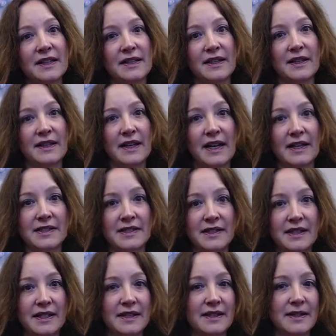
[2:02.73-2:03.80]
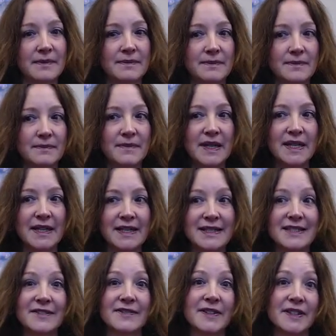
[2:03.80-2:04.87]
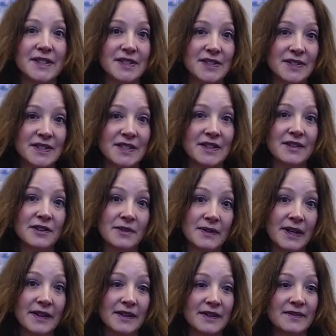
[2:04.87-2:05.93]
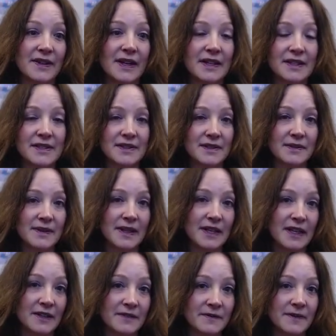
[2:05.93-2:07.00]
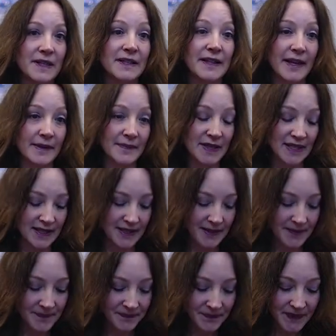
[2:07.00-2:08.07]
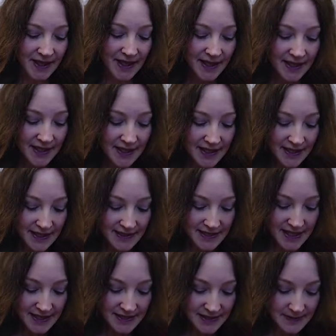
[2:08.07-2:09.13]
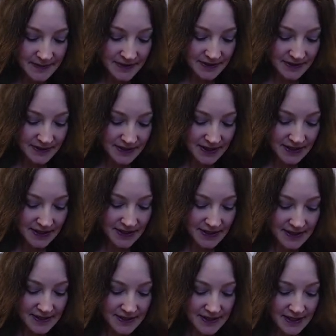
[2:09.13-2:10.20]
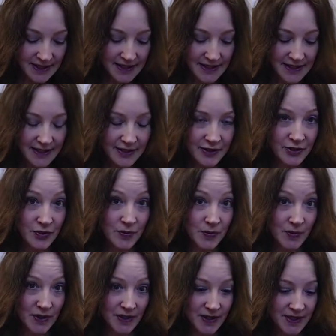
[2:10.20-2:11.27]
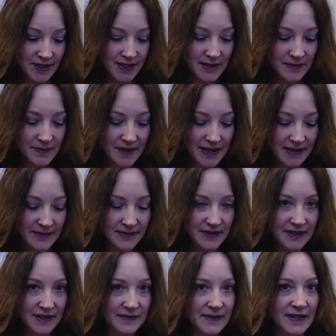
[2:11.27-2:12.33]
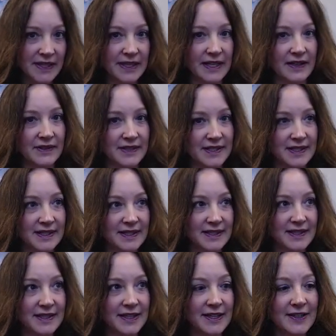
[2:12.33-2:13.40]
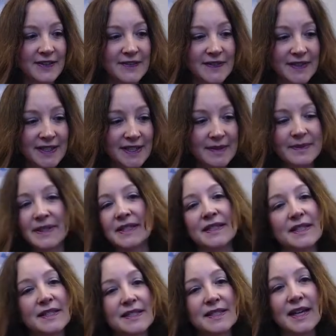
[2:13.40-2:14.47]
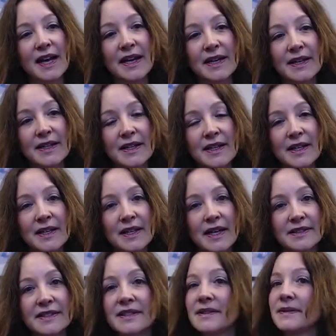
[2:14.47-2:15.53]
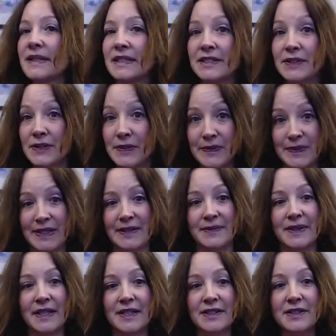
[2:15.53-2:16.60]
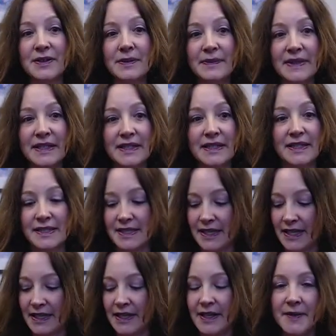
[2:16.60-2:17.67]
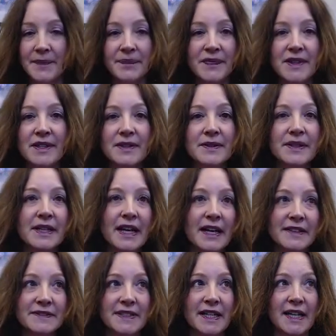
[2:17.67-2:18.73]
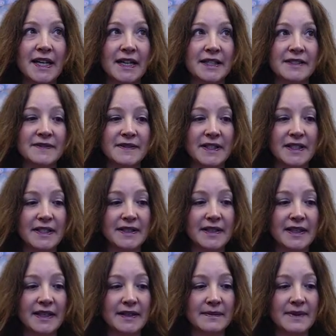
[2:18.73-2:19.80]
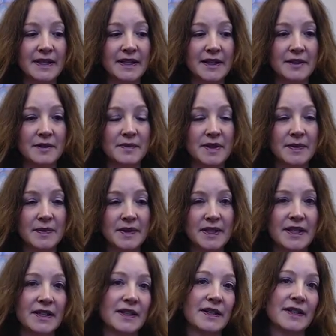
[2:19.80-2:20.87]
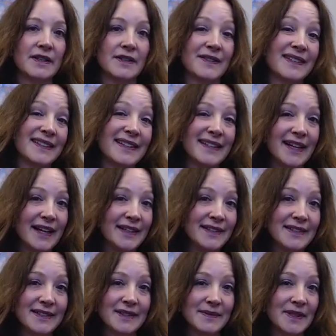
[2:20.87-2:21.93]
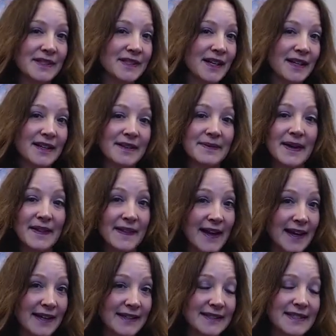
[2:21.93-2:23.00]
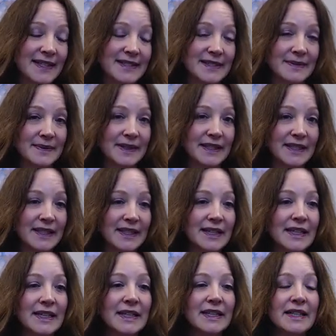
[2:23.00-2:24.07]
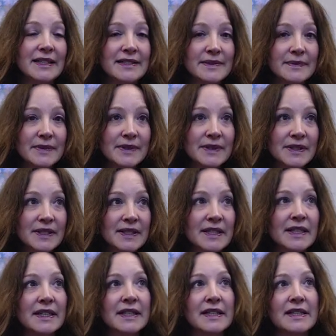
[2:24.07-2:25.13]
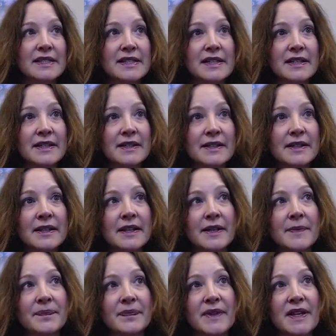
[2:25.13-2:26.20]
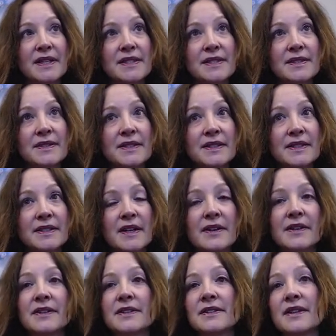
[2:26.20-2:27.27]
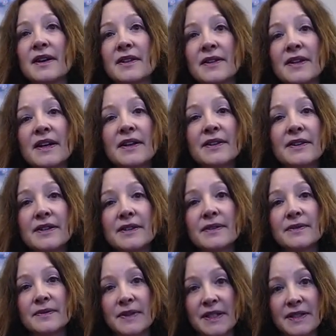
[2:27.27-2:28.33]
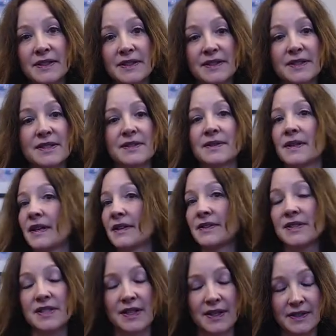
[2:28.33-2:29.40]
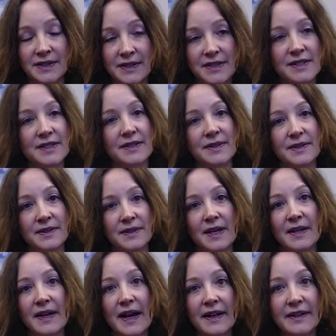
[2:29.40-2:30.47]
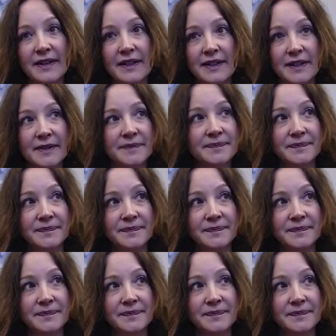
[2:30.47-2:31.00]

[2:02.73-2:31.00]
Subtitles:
then they actually end up making a different assertion throughout their writing, so you want to have alignment there. Contestable is a good word, but I really want to couch it carefully because I'll tell you what I don't mean. What I don't mean is that you don't have to have a claim that other people can argue against. I'm not talking about that contestability. It's more, is there are there other readers or other scholars who are out there